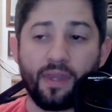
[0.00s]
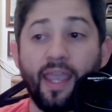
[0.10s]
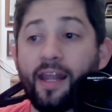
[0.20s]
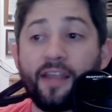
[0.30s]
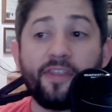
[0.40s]

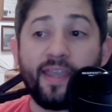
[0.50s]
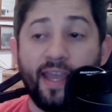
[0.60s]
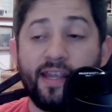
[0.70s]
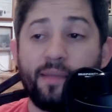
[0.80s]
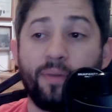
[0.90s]
And I think
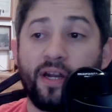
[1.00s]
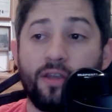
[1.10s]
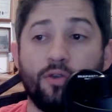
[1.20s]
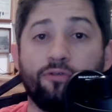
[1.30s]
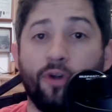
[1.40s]
anybody
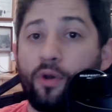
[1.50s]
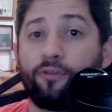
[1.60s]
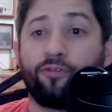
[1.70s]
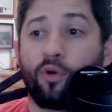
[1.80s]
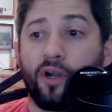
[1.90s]
who
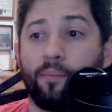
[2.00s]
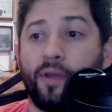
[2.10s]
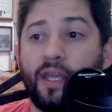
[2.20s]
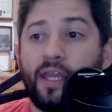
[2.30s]
voted for him